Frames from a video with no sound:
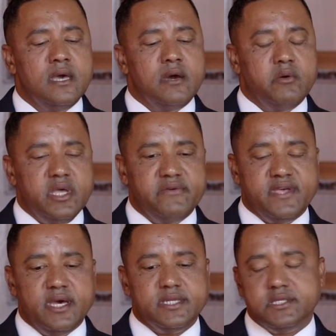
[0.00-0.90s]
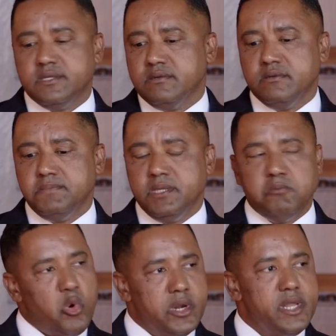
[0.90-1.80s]
We have got to be
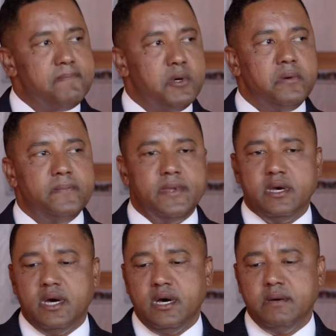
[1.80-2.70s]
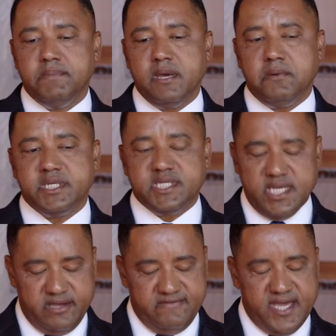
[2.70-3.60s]
more nimble, be able to
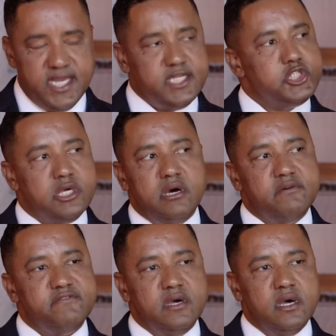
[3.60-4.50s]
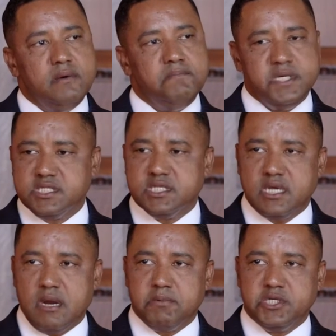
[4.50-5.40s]
take advantage of business
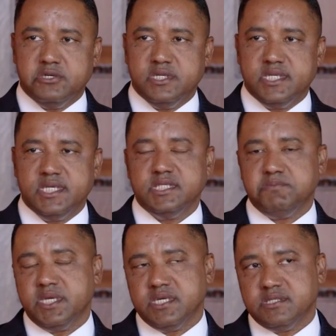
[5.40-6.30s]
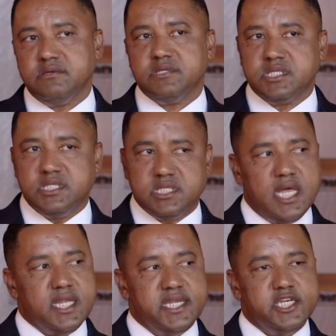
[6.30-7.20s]
opportunities because there's
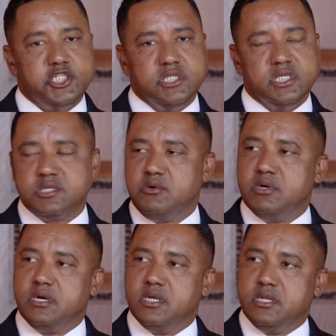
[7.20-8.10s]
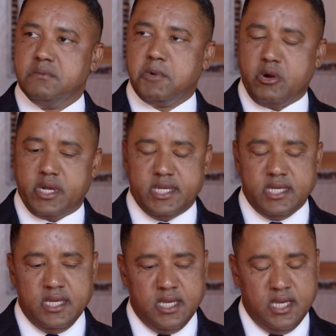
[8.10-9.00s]
consolidation that's going on in the market.
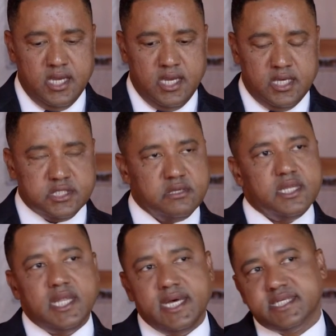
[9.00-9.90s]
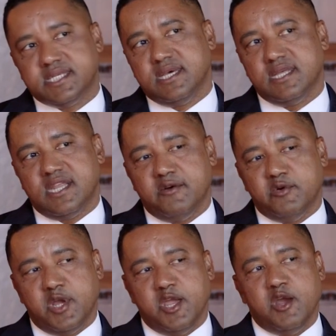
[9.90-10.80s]
So the last thing that I
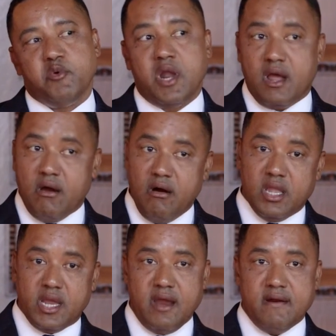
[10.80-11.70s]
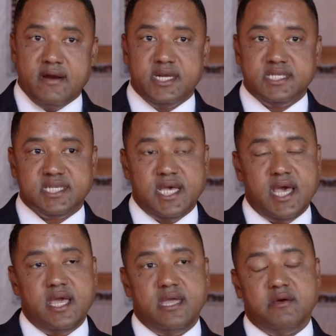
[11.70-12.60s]
want to hear when I call a carrier to say, hey, you